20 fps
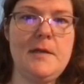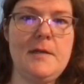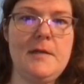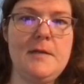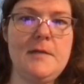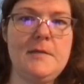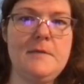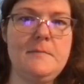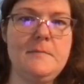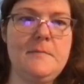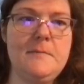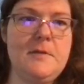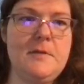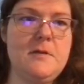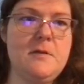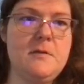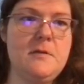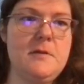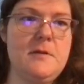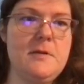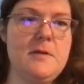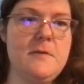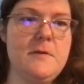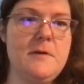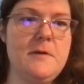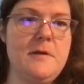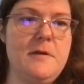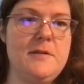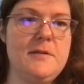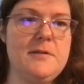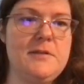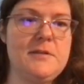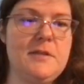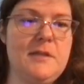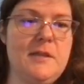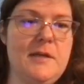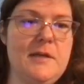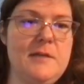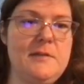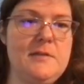it, and get rid of this
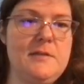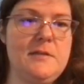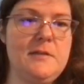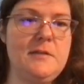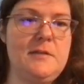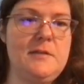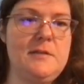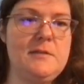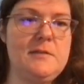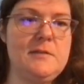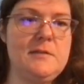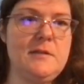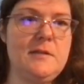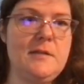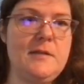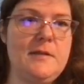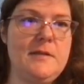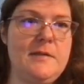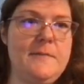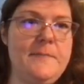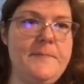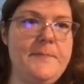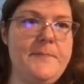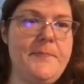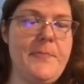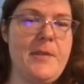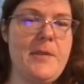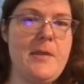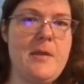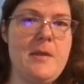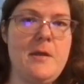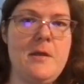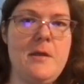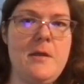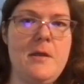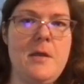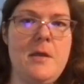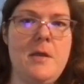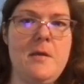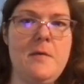slide, delete slide.
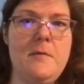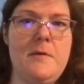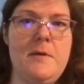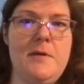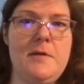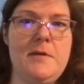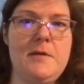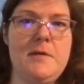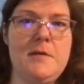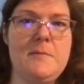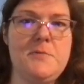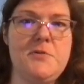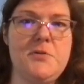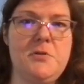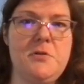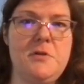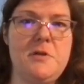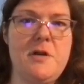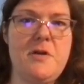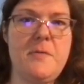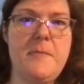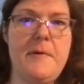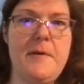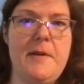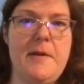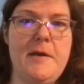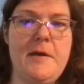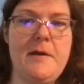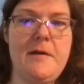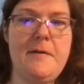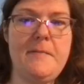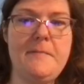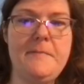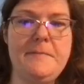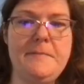We could scoot everybody up